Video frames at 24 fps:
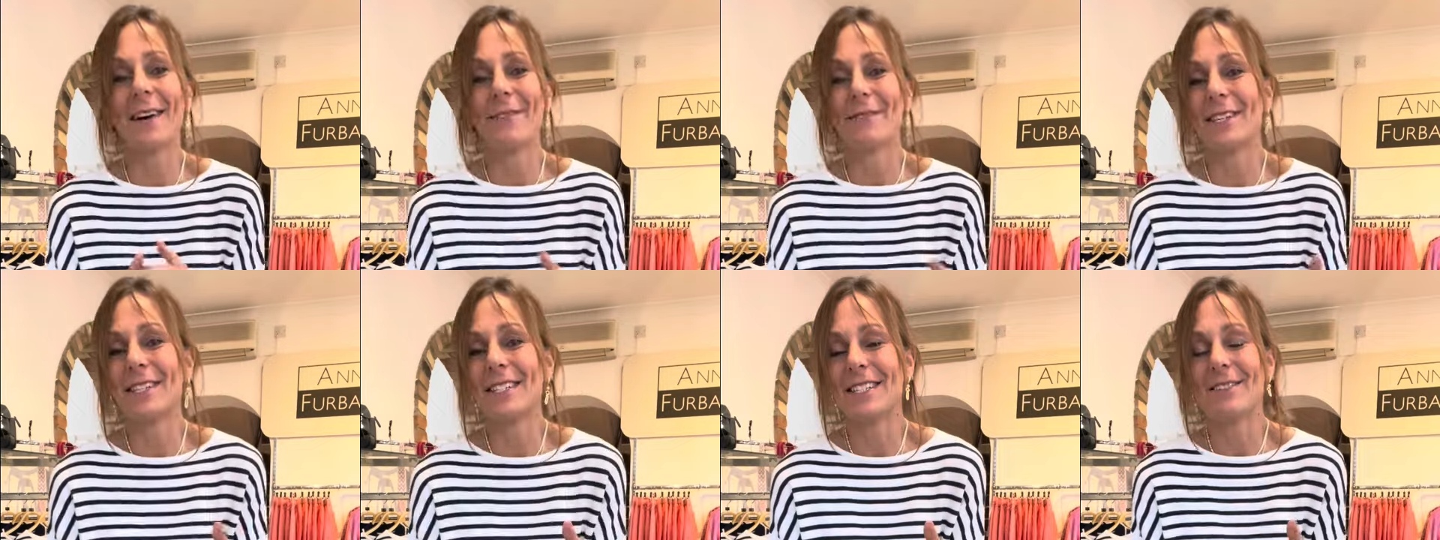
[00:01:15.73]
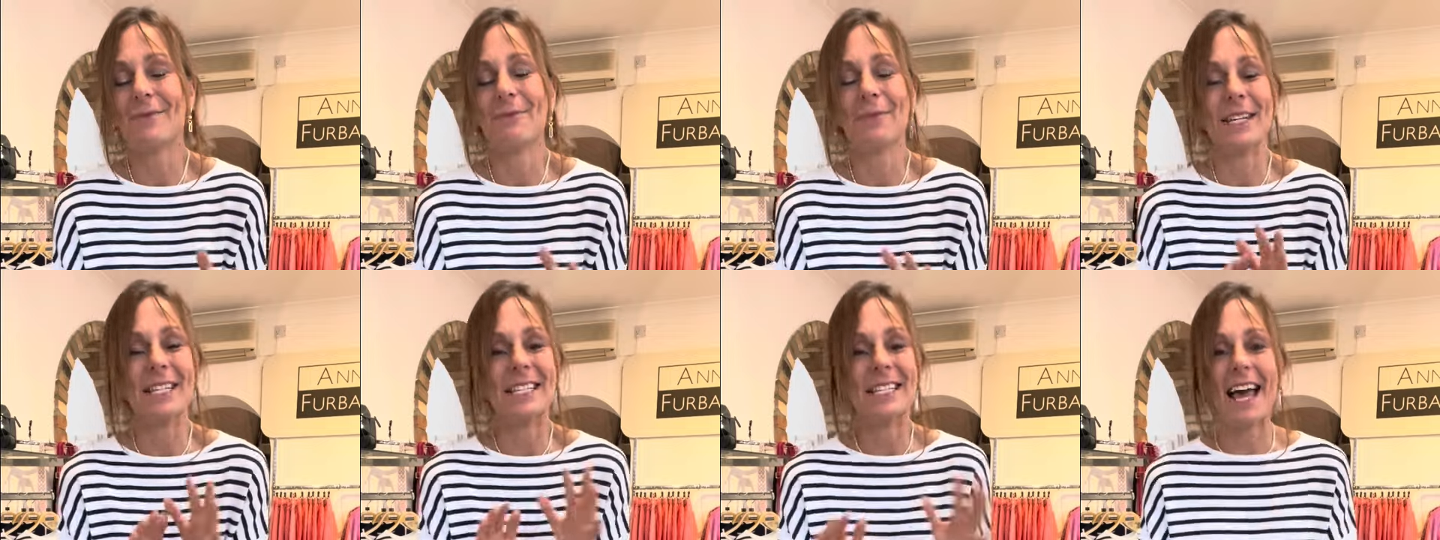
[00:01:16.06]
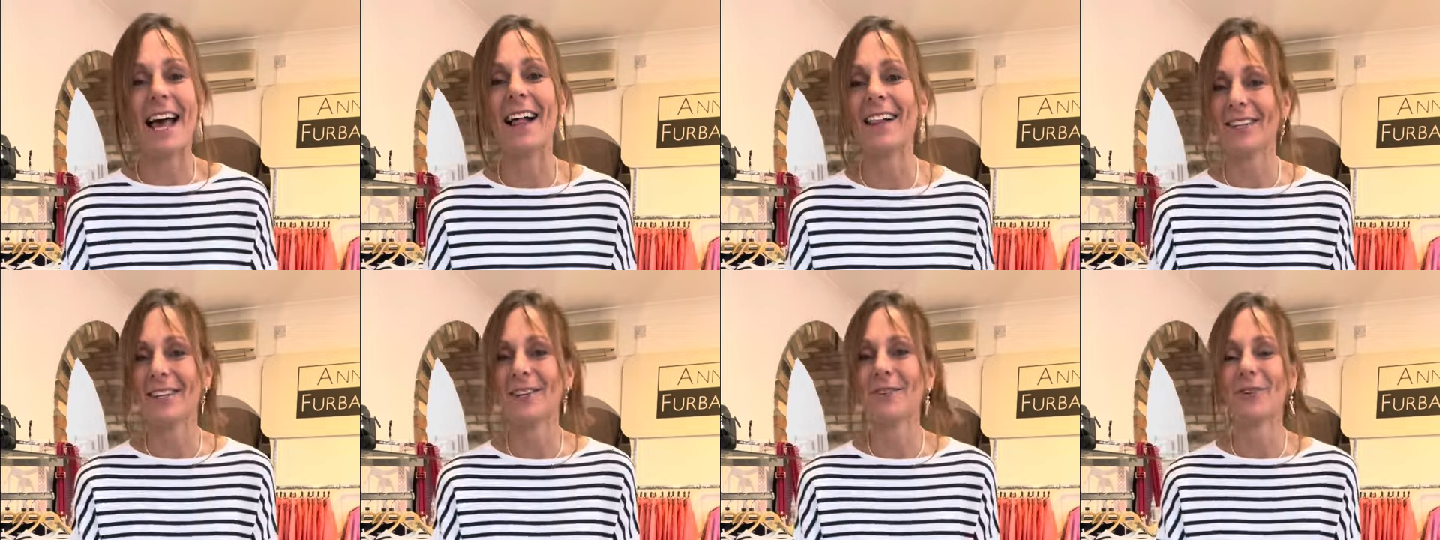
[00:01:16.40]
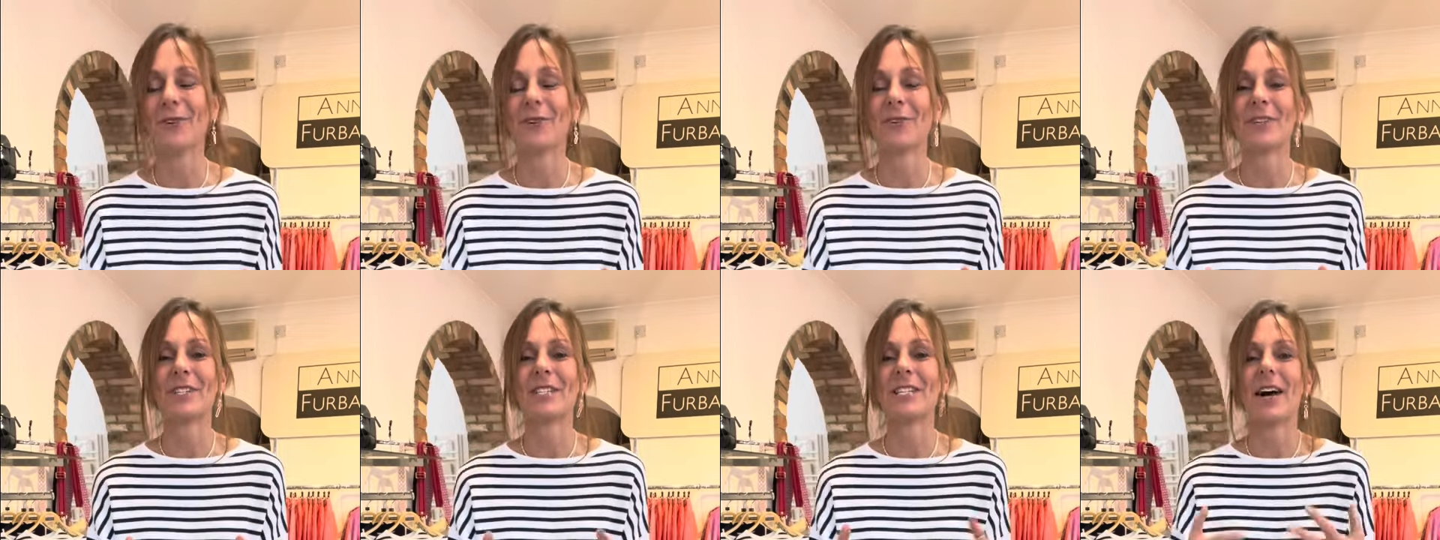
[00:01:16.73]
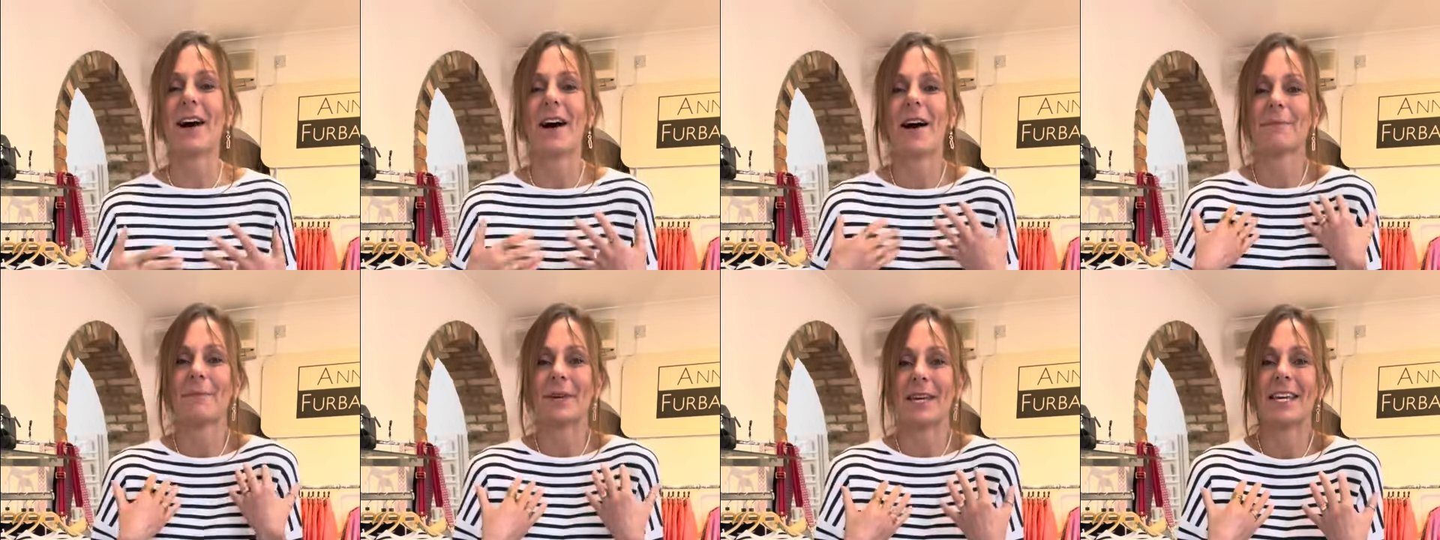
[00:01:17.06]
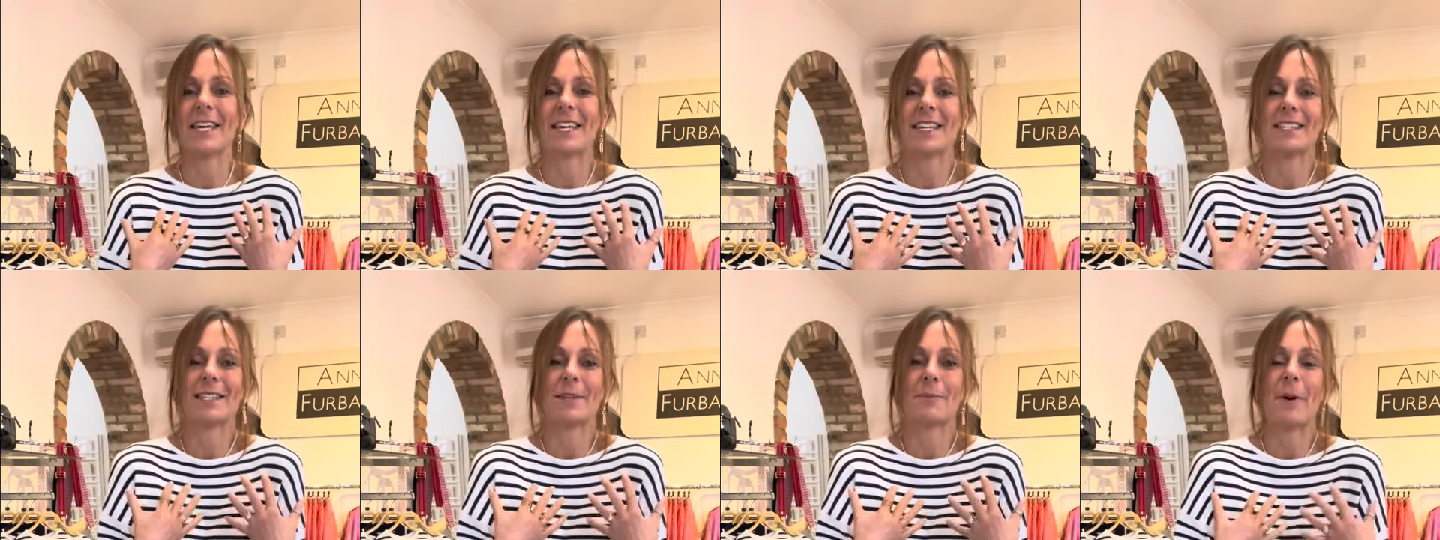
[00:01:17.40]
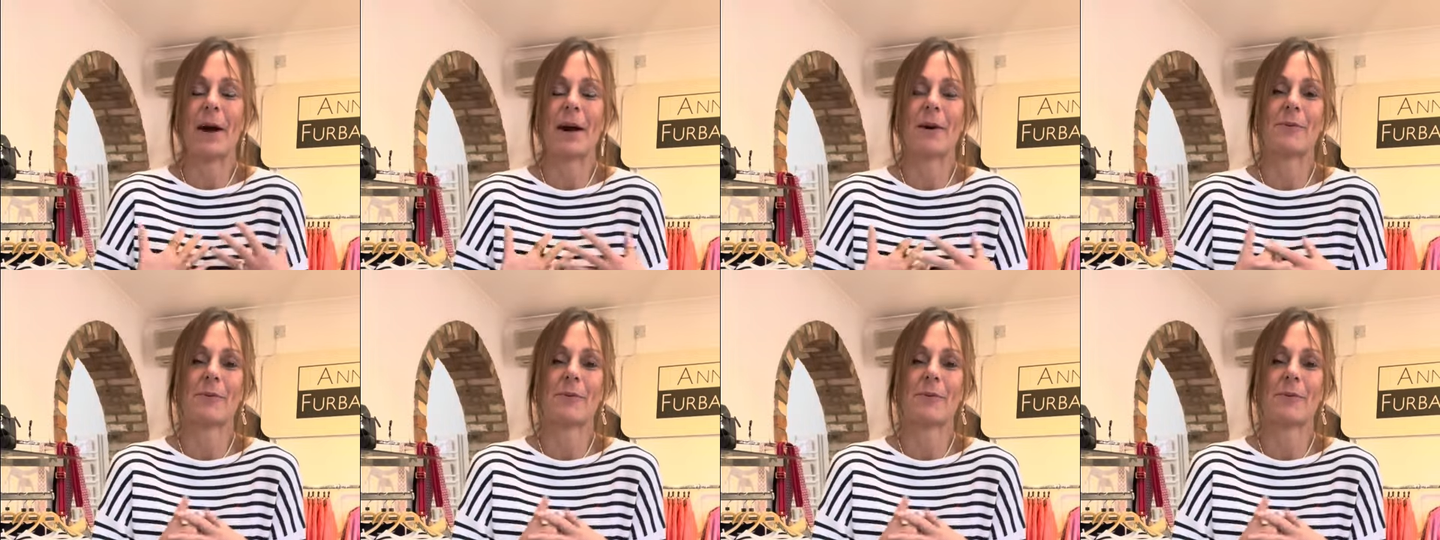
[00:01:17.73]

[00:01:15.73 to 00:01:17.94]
We tell you all the time, it is about